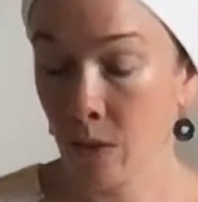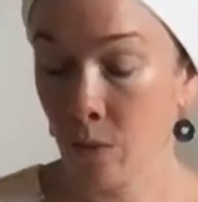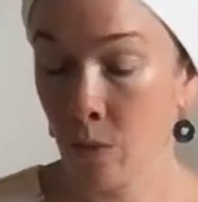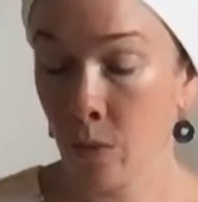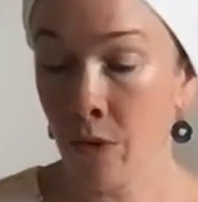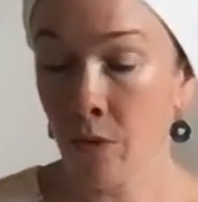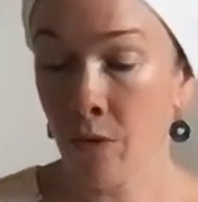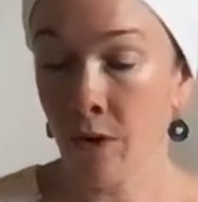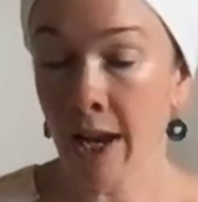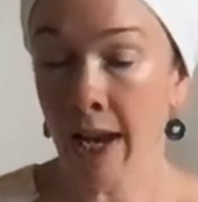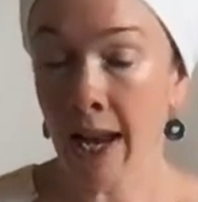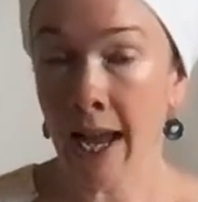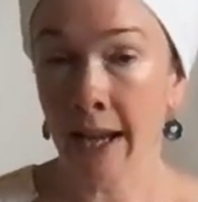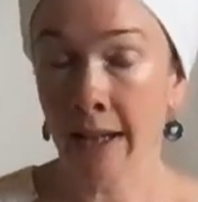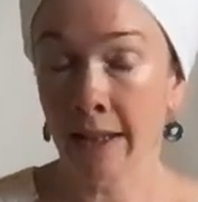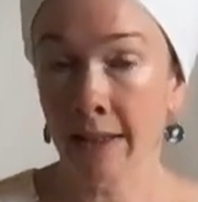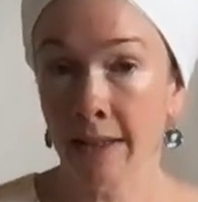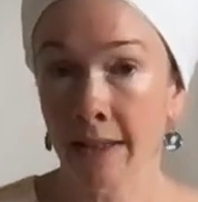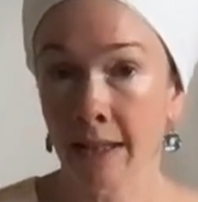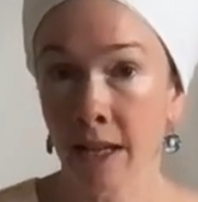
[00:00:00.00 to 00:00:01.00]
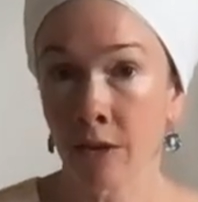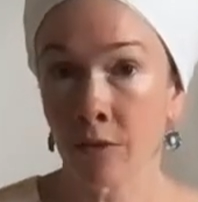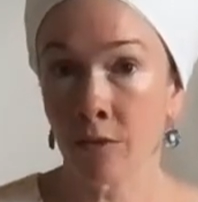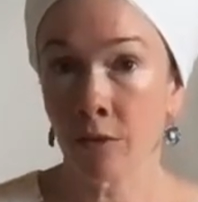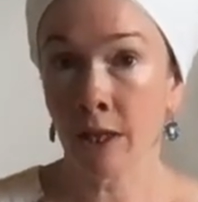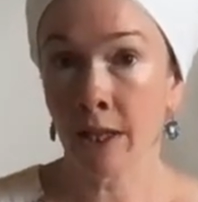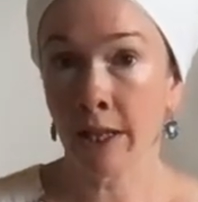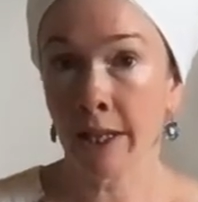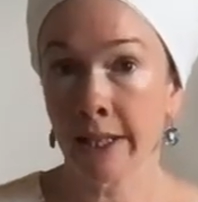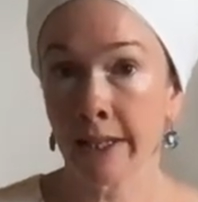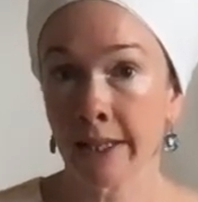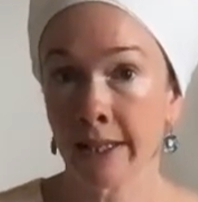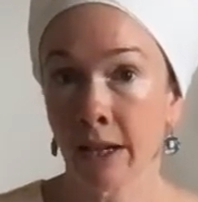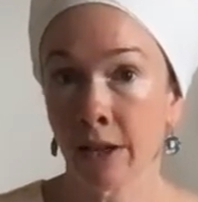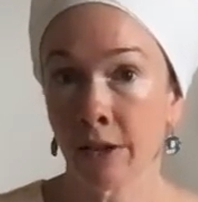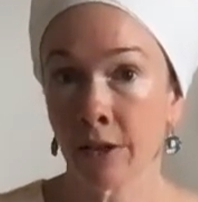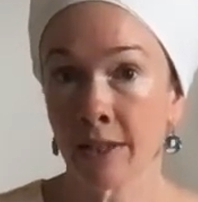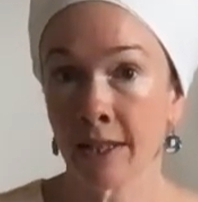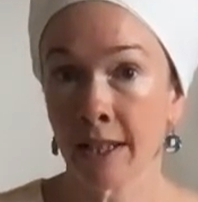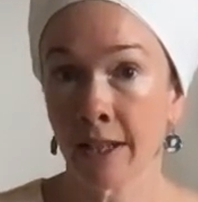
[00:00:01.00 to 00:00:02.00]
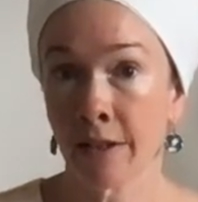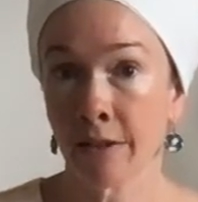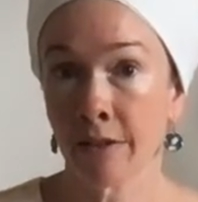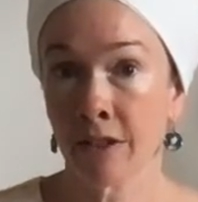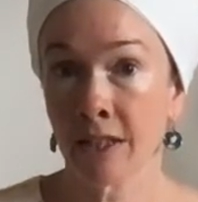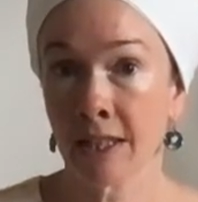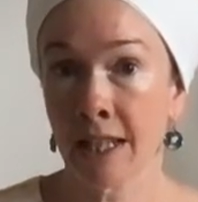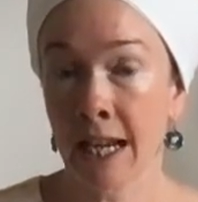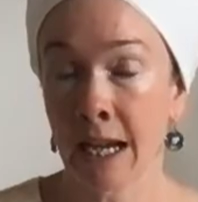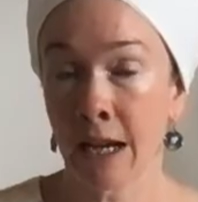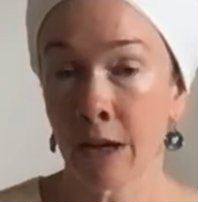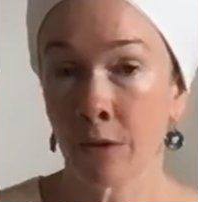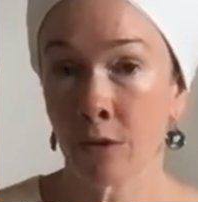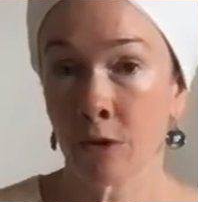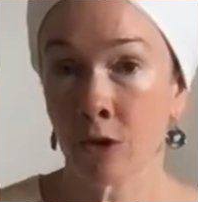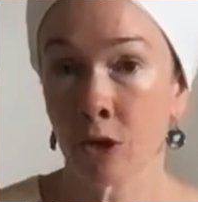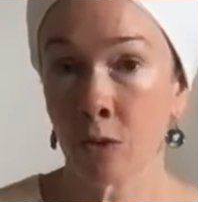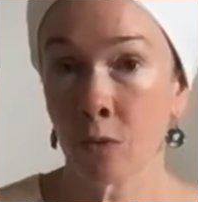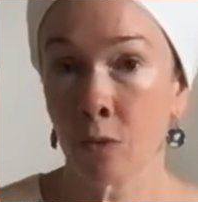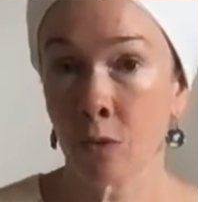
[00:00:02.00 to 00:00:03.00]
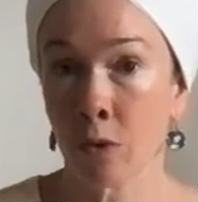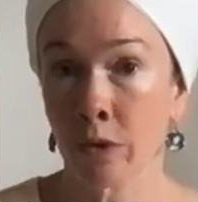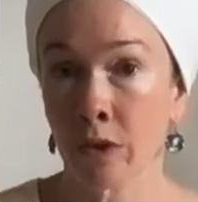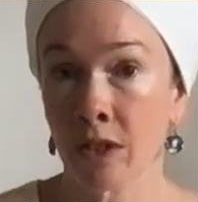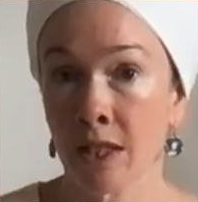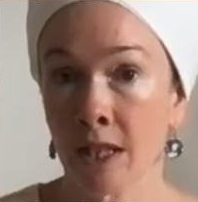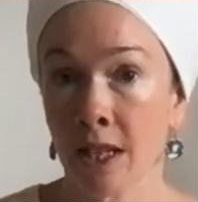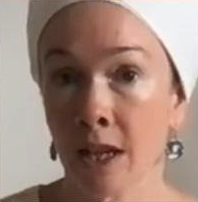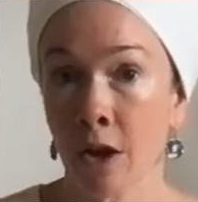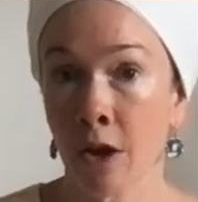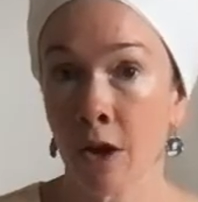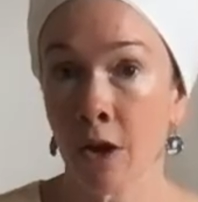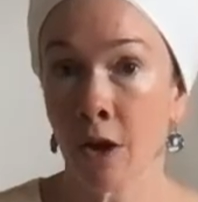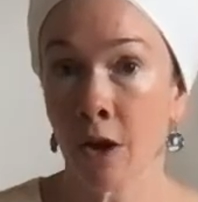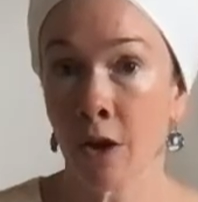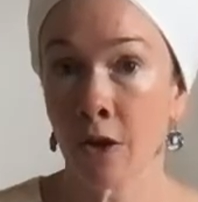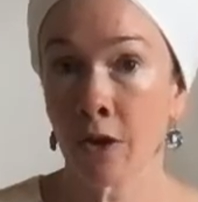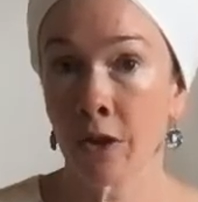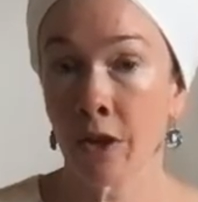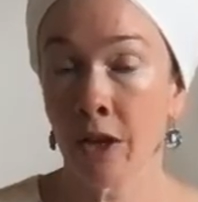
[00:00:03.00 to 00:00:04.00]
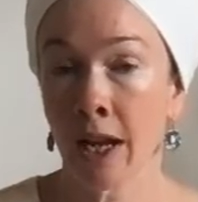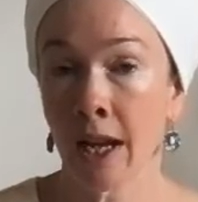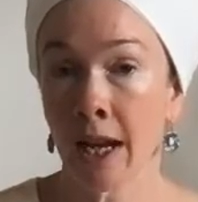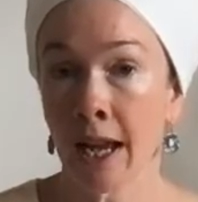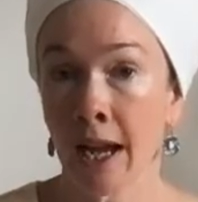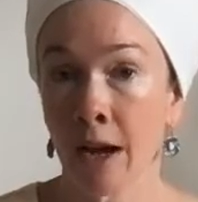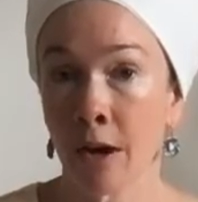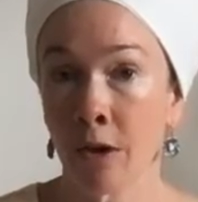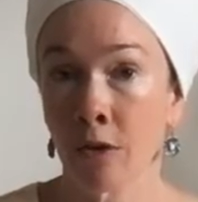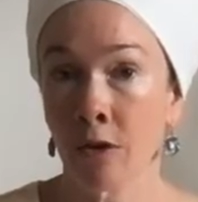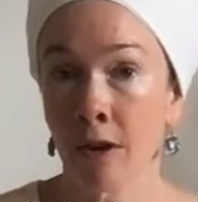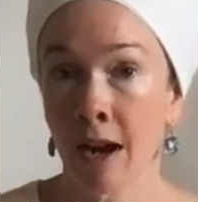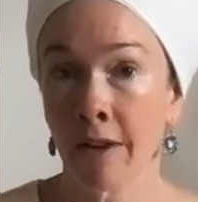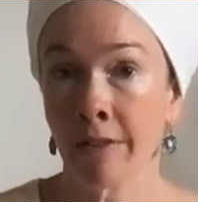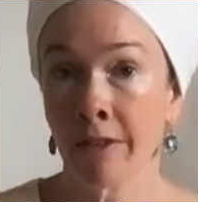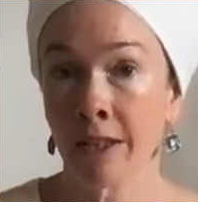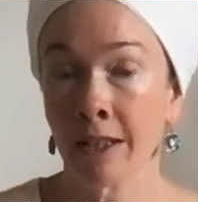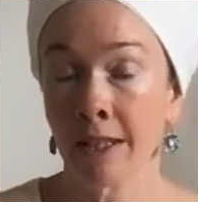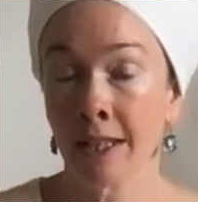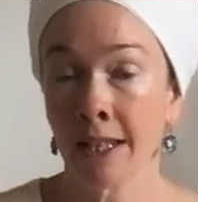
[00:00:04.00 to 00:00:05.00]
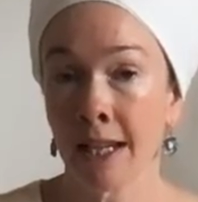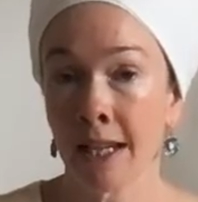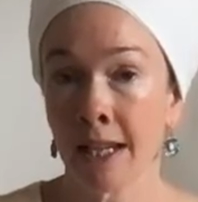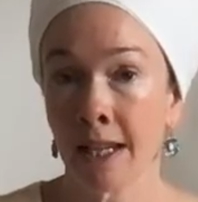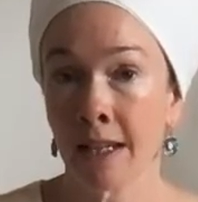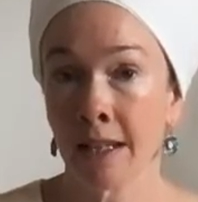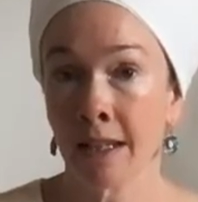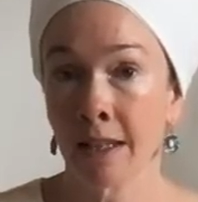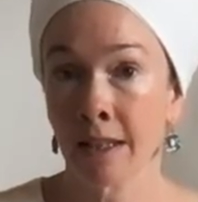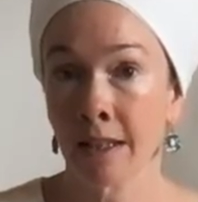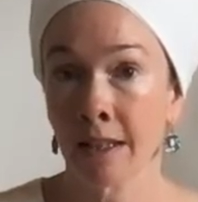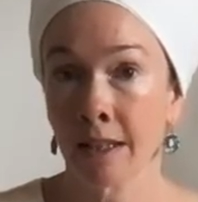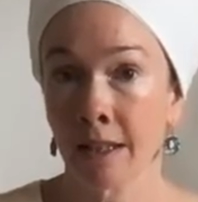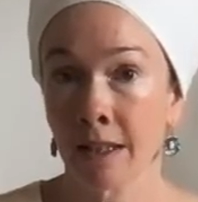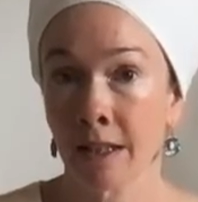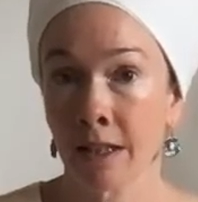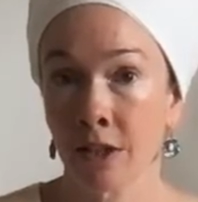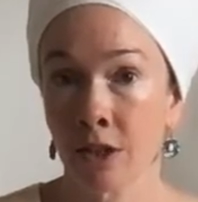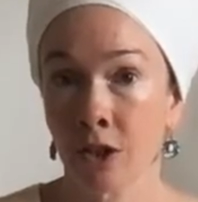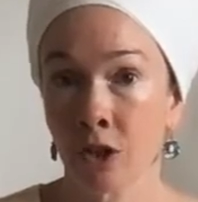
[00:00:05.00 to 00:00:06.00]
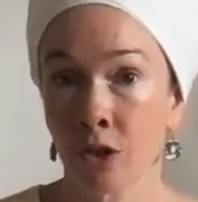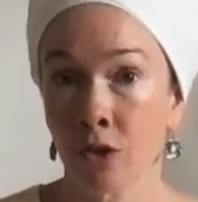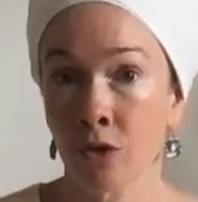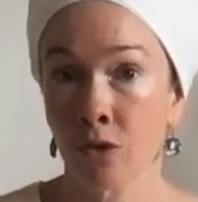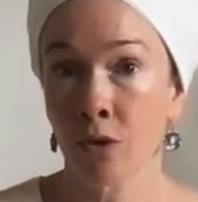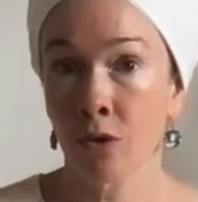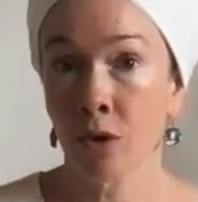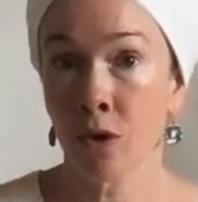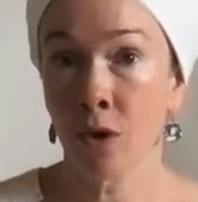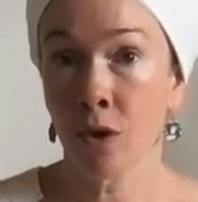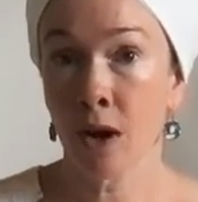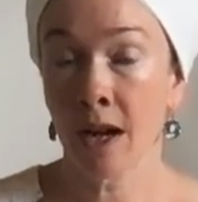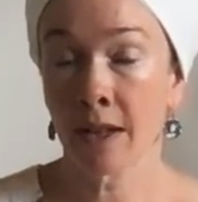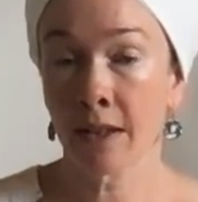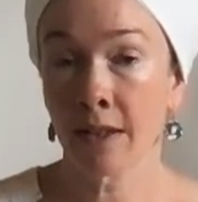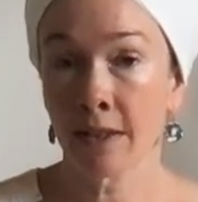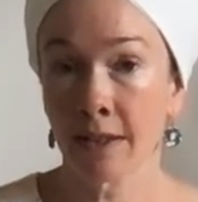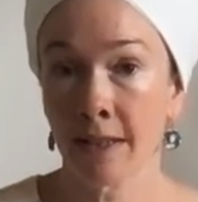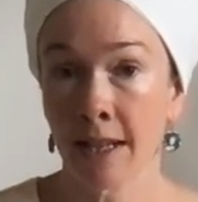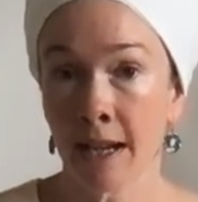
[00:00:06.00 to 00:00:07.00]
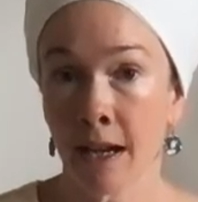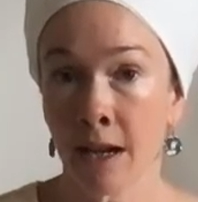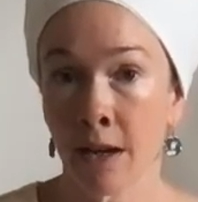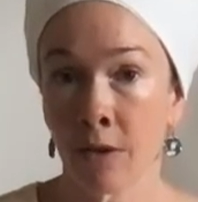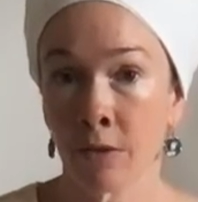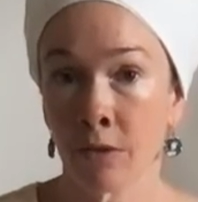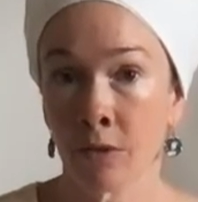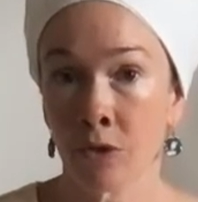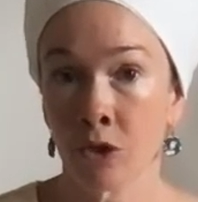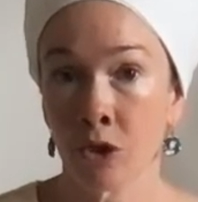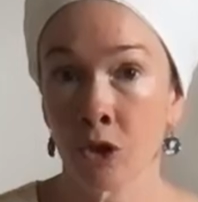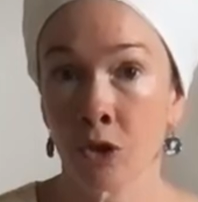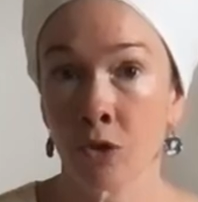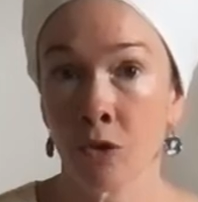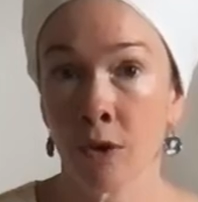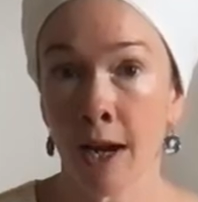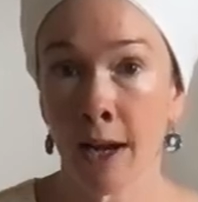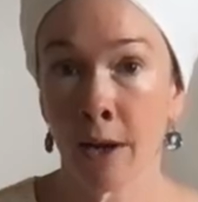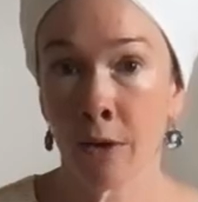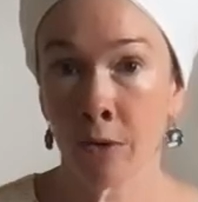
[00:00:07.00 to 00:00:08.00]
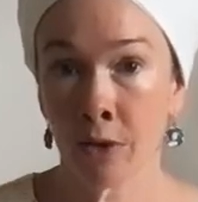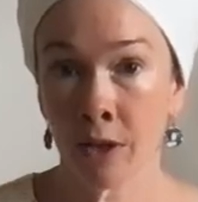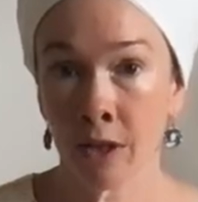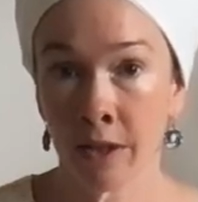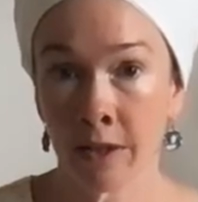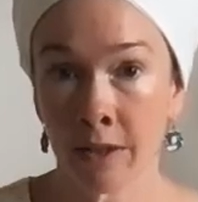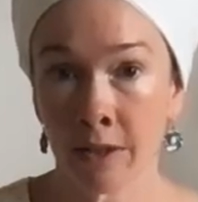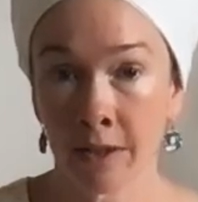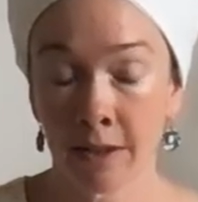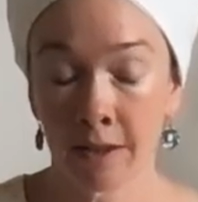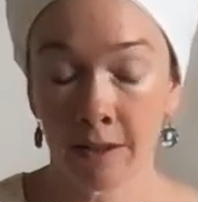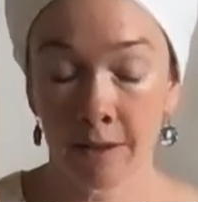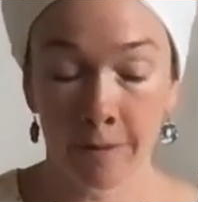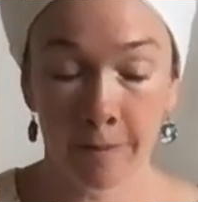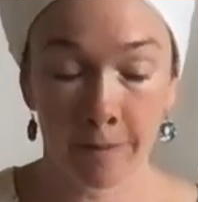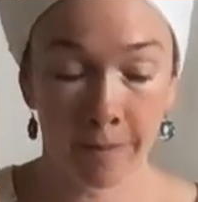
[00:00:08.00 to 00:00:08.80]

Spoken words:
We relax and release ourselves down towards the earth, allow gravity to draw us down, to ground us.